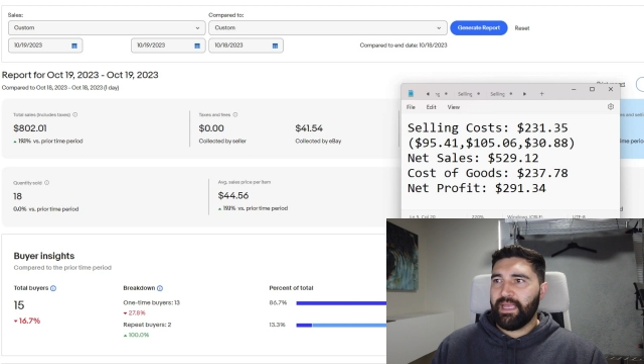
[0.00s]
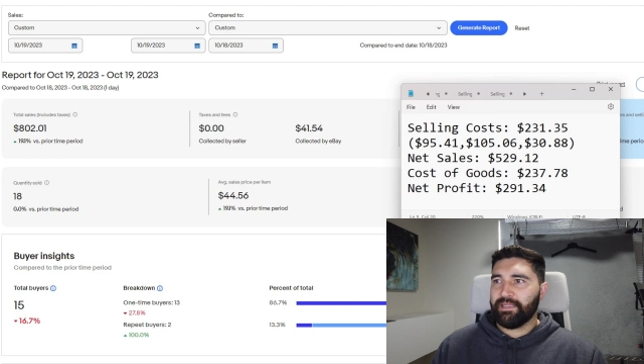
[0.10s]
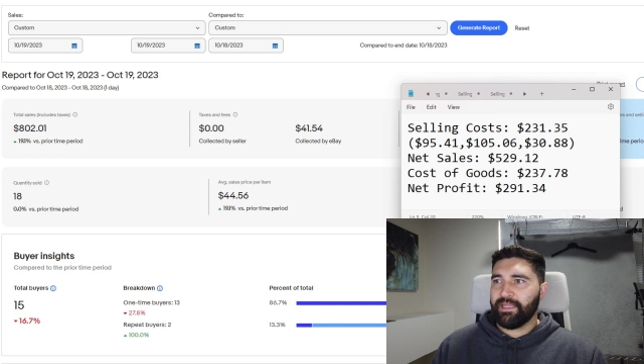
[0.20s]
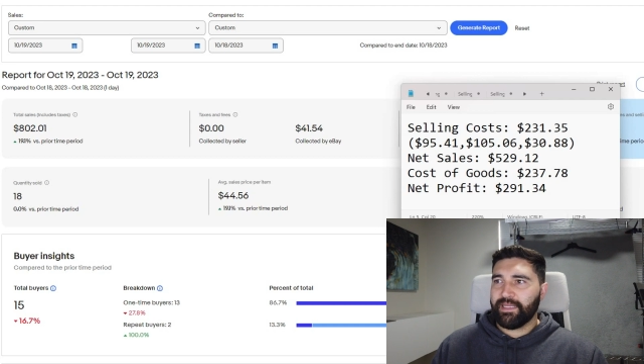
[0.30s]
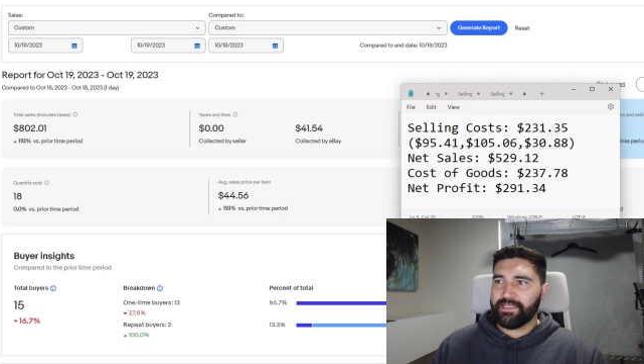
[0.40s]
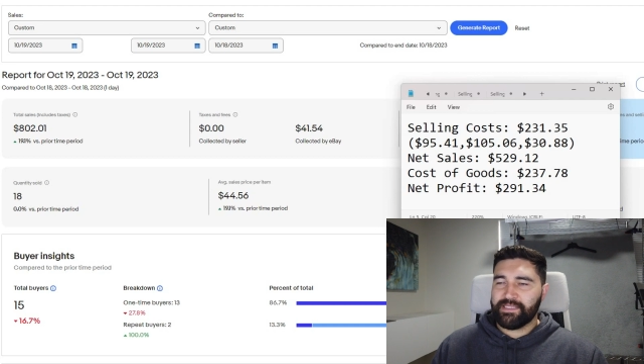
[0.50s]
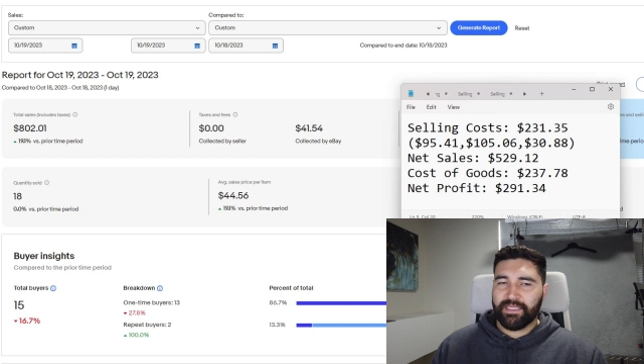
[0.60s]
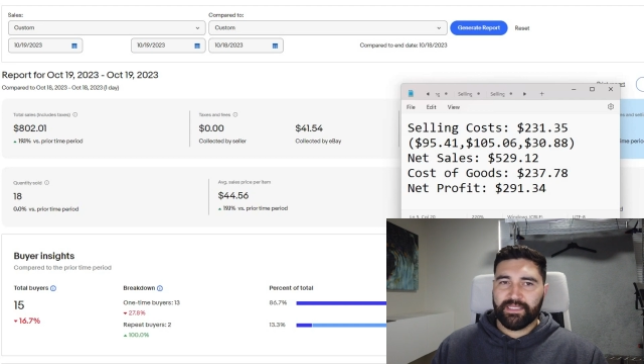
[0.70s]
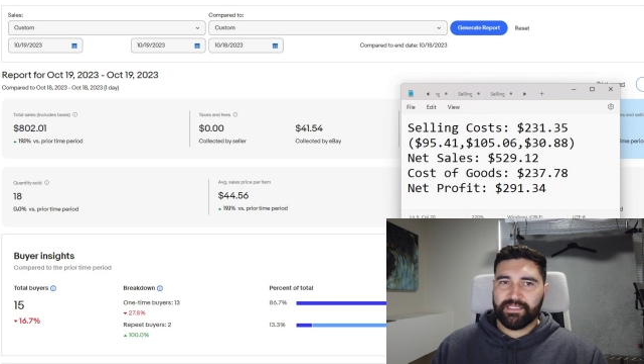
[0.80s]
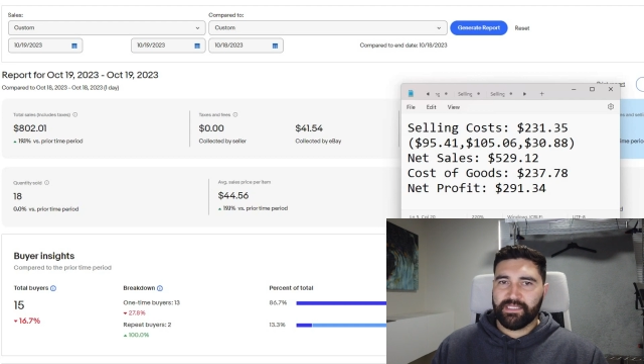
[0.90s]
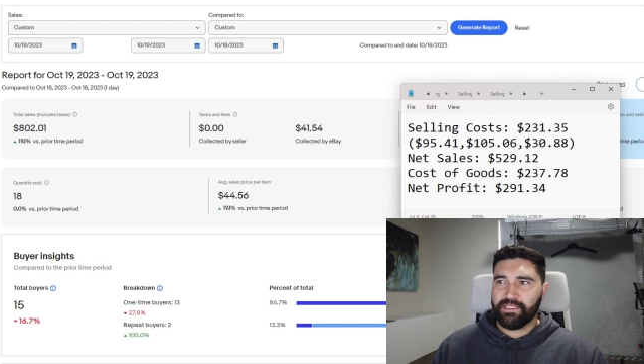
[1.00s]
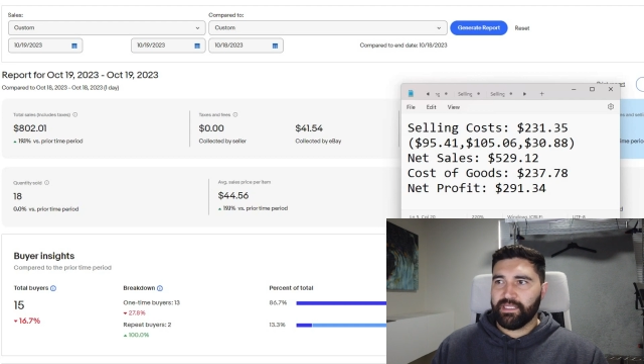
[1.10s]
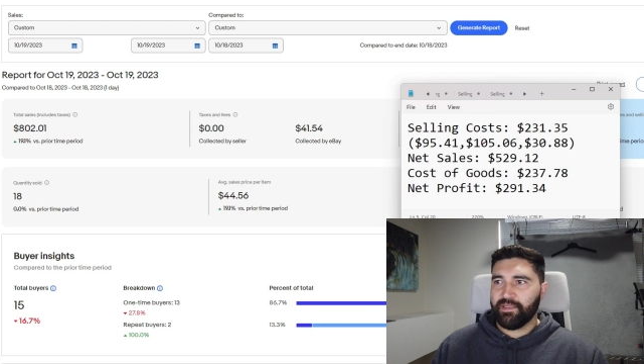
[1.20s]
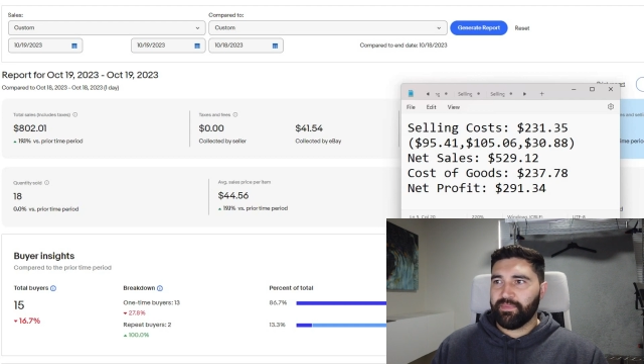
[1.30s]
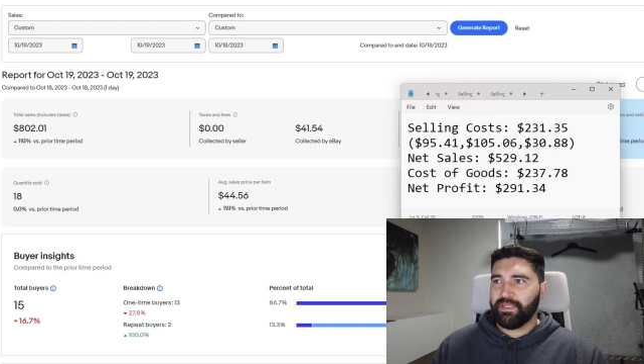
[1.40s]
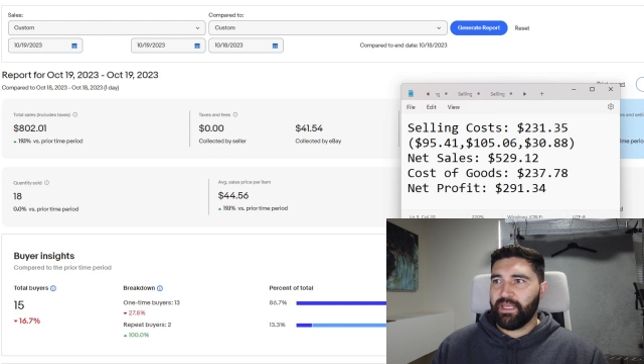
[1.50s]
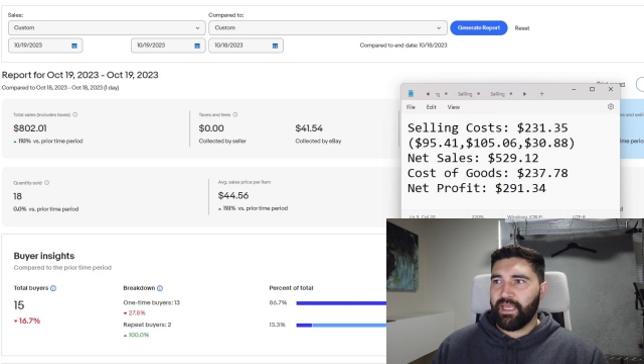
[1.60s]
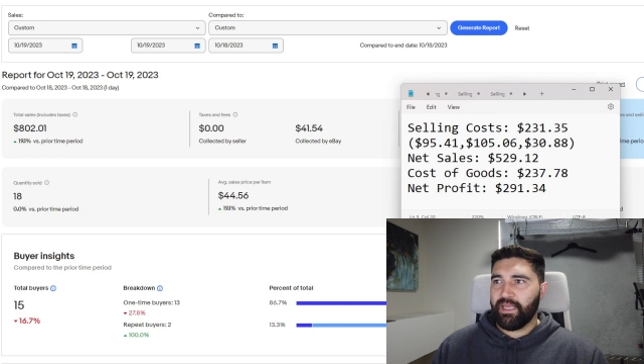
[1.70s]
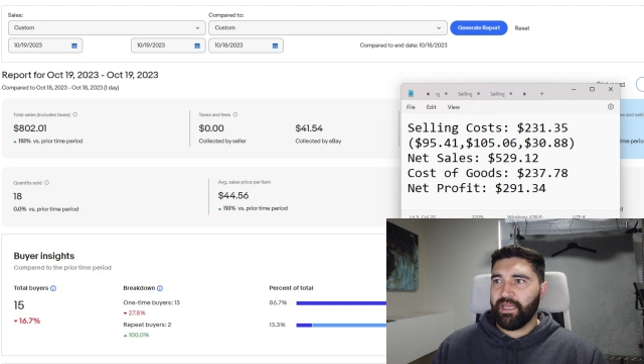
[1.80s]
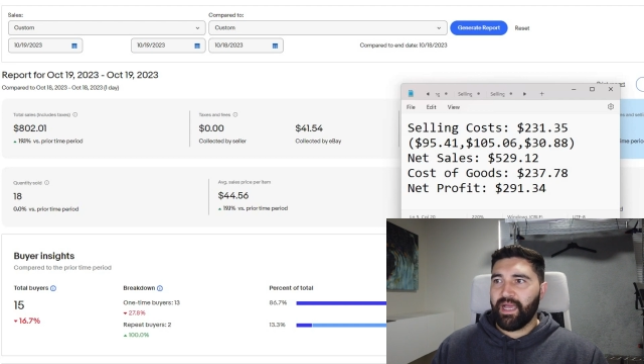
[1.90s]
and like I said, this is going to be
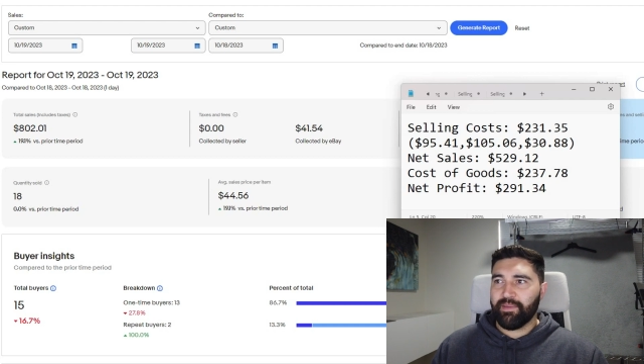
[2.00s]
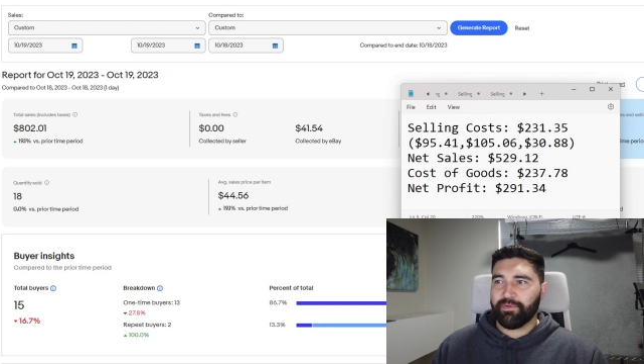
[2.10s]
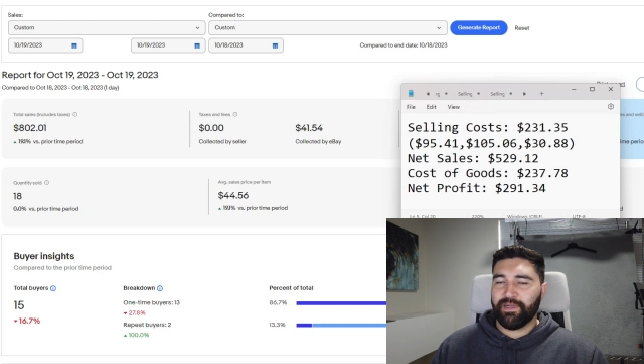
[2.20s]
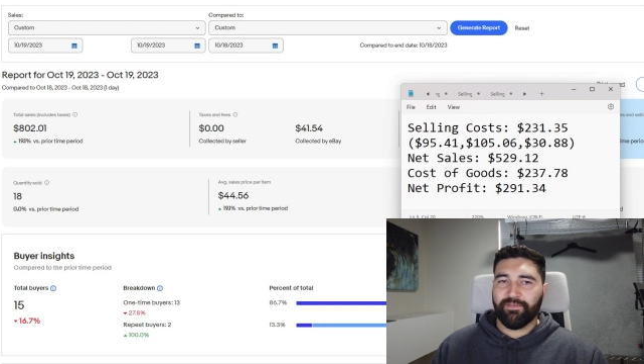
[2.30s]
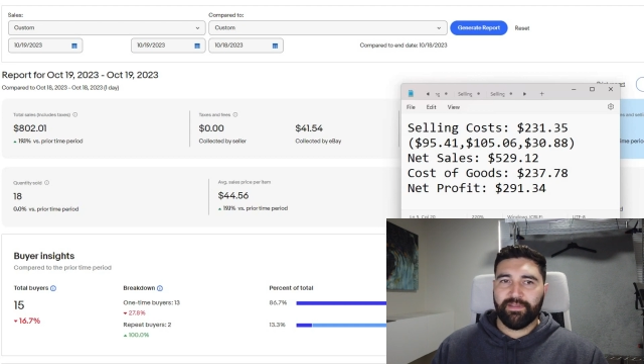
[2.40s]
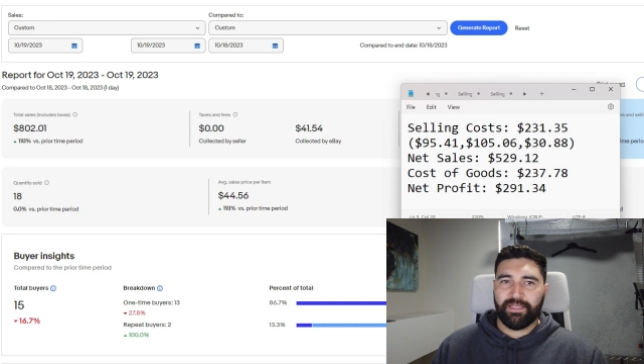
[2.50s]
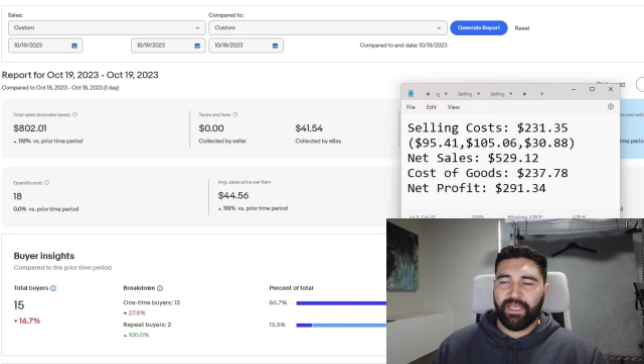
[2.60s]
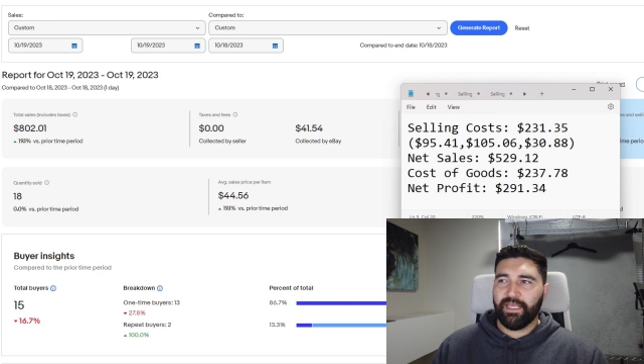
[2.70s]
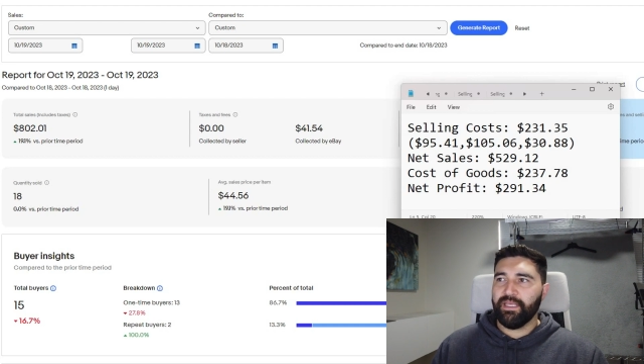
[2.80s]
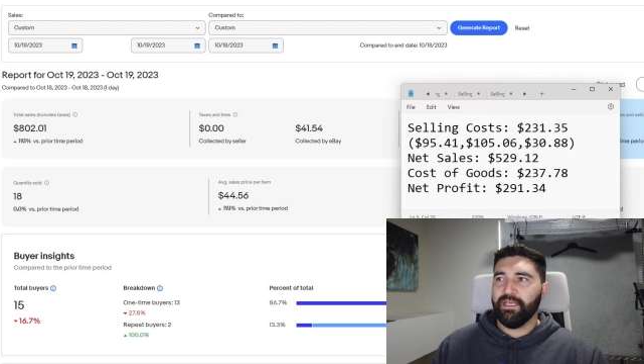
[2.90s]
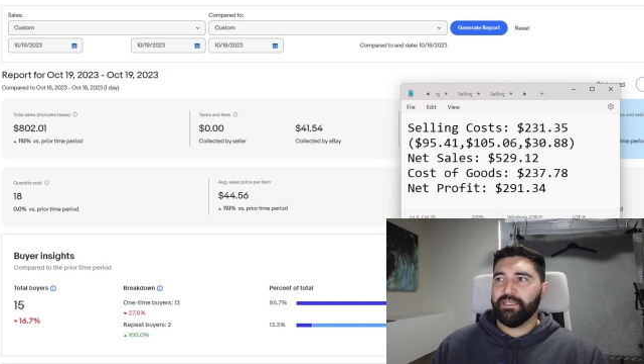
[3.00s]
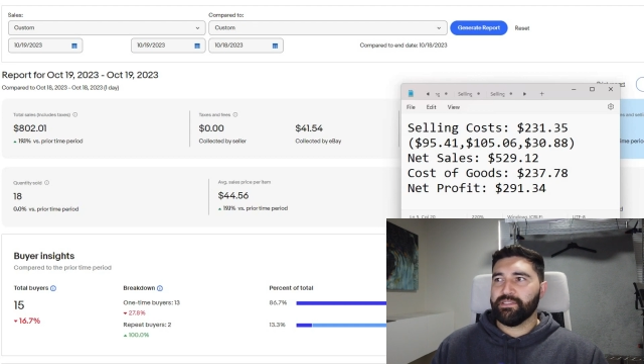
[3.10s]
a high profit day,